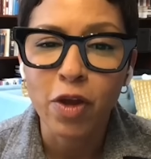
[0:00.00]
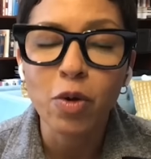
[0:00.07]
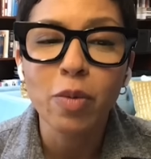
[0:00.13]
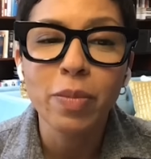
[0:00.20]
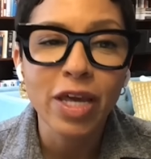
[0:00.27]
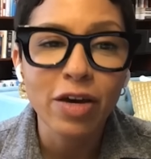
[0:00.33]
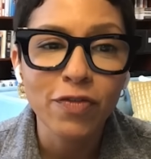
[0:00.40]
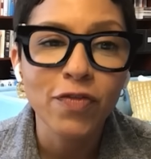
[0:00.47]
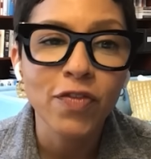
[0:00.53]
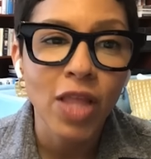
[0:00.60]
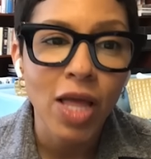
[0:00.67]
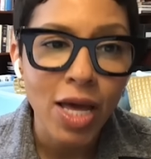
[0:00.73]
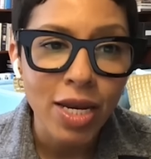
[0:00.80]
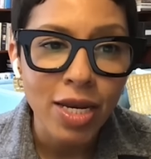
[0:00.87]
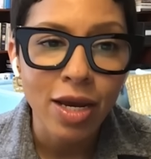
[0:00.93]
There will be a
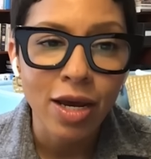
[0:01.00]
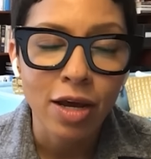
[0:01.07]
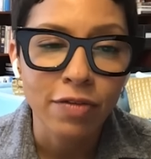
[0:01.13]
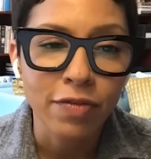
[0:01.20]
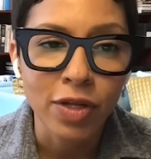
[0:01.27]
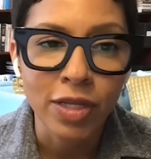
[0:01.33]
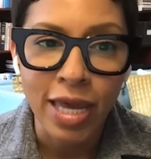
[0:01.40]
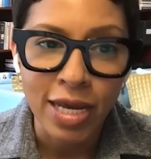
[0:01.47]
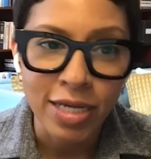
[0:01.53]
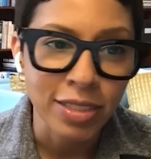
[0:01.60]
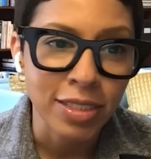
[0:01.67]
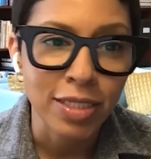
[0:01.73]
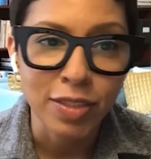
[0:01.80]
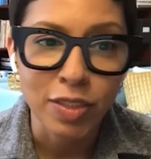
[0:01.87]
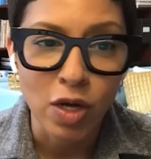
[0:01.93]
flood of
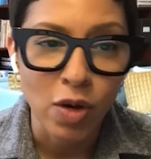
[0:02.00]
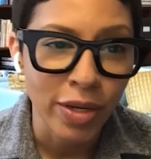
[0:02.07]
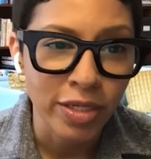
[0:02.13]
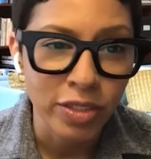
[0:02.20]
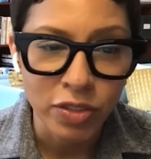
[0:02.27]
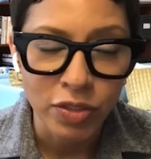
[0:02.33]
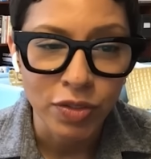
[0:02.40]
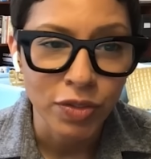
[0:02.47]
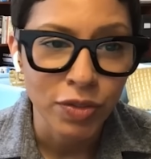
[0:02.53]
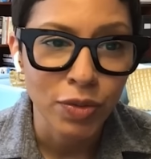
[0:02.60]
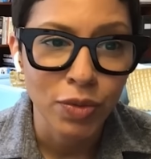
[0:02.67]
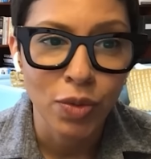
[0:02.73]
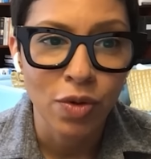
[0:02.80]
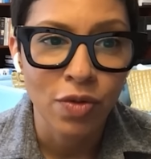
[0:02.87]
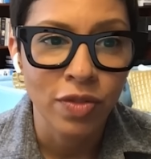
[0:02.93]
cases going
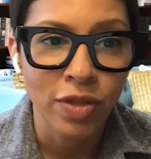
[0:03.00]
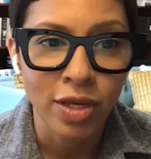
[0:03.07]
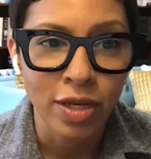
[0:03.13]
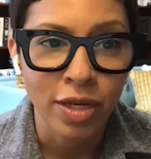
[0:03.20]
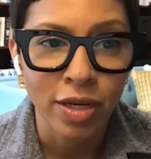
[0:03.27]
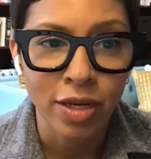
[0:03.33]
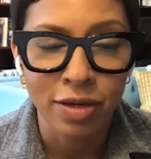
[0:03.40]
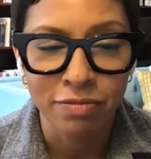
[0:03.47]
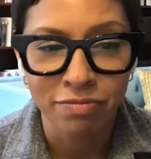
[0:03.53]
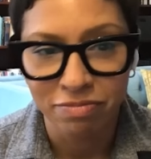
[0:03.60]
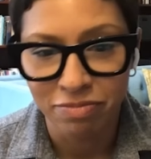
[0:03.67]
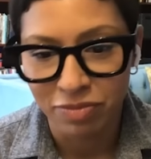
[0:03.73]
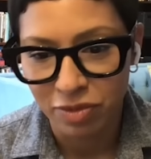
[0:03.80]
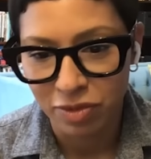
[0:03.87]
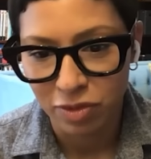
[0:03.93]
to the
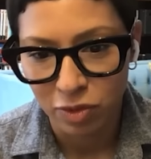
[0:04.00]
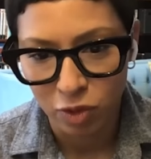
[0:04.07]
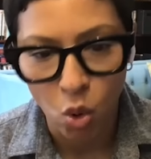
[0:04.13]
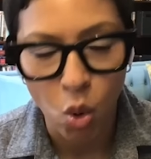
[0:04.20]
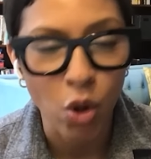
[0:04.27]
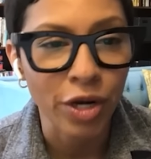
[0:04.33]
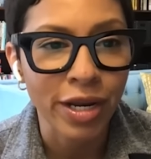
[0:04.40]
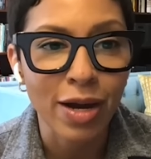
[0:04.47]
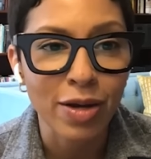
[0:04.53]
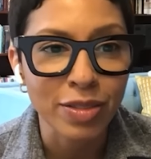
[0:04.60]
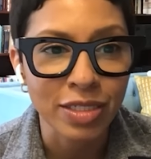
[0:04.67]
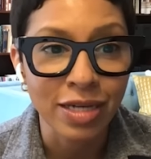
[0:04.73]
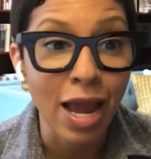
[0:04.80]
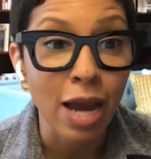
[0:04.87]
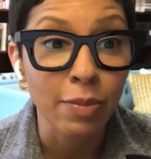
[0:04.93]

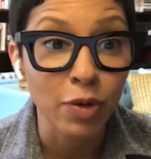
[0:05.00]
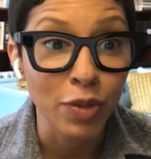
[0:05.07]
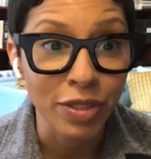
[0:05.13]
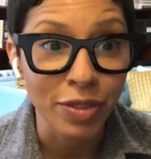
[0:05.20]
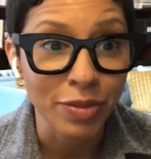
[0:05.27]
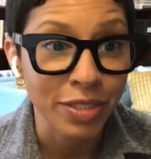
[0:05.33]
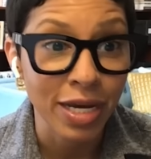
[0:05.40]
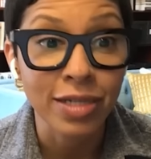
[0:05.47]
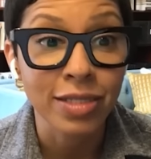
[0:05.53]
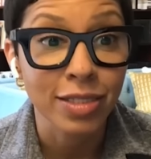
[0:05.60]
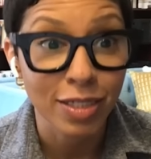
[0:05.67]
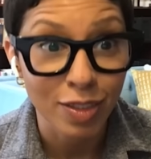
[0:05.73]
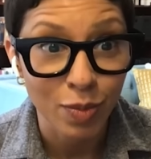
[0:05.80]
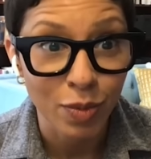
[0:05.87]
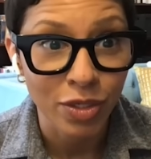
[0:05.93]
courthouse in Amarillo,
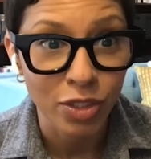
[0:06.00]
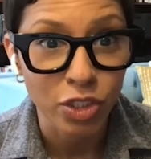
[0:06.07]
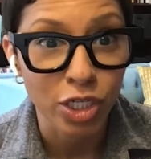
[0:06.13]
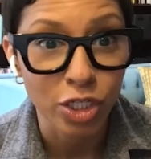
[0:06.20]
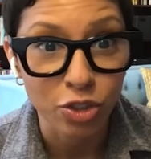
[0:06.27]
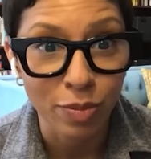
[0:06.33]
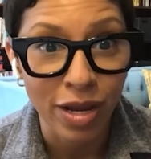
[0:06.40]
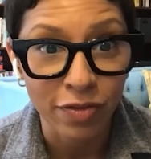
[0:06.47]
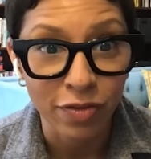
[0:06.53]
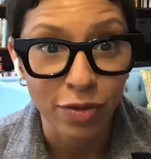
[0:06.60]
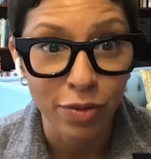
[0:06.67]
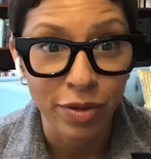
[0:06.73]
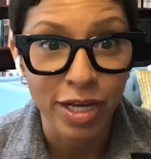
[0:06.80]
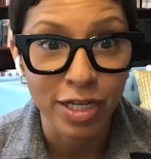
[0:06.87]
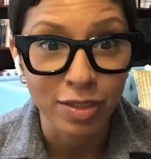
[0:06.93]
Texas, where Judge
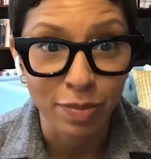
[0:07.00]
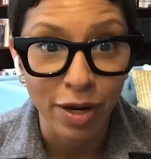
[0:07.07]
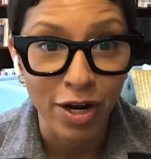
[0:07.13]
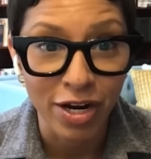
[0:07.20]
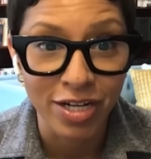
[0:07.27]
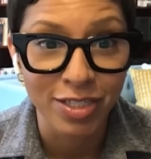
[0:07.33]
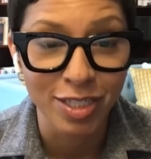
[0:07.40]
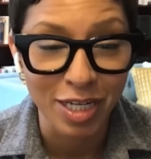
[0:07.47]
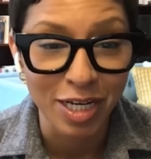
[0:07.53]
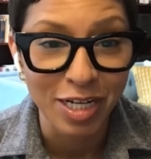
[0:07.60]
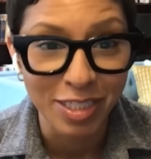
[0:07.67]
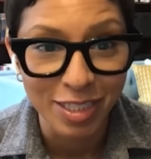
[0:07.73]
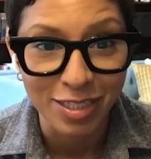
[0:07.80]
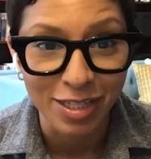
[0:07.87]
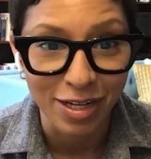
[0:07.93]
Matthew Kaczmarek
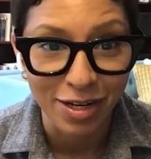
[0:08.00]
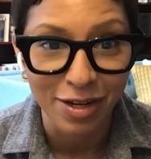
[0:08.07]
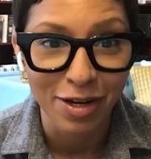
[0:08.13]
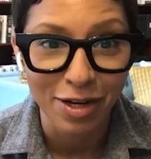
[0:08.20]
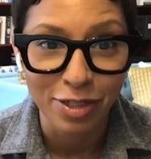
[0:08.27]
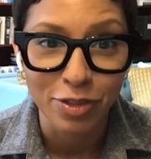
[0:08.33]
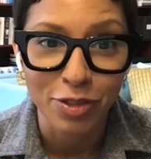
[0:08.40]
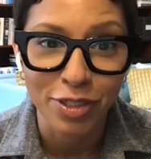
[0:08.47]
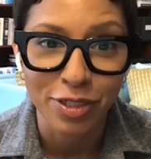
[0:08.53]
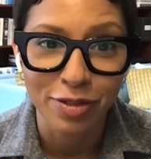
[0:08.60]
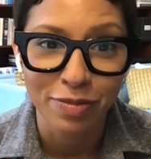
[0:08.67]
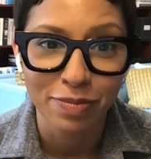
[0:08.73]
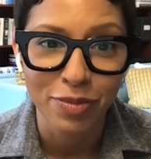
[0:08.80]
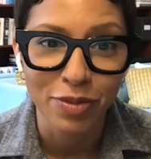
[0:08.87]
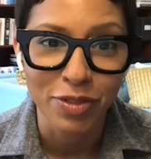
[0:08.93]
sits, like 100%.
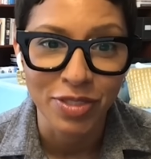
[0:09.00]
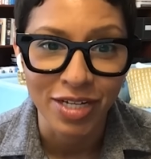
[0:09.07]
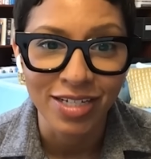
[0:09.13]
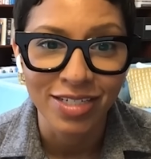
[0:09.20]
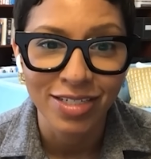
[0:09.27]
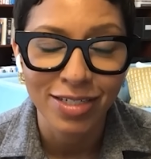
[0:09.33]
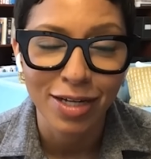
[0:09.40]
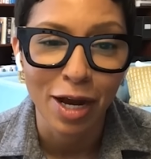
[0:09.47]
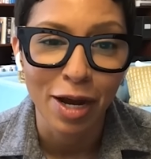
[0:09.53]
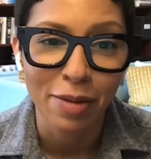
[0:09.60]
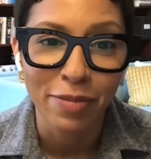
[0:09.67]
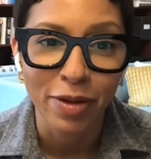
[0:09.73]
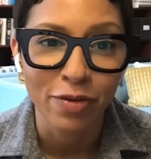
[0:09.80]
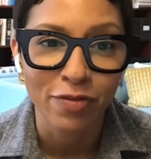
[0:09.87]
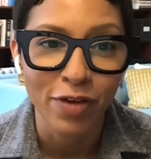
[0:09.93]

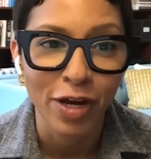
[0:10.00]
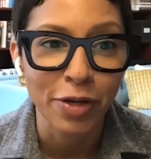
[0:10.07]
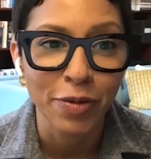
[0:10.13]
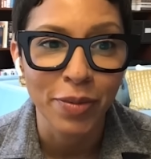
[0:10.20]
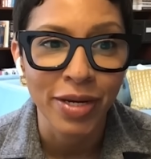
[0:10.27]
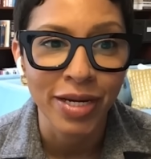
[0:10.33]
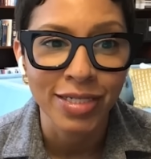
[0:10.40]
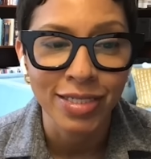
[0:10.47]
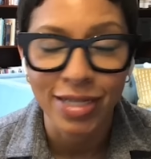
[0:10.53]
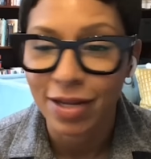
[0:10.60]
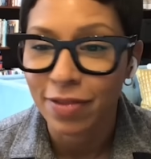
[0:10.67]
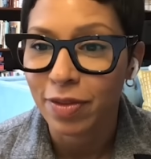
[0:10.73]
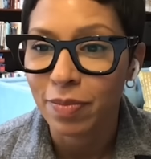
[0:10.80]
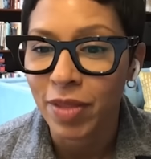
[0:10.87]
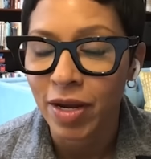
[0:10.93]
They will find a way to
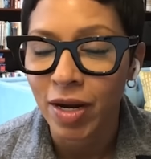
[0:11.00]
get them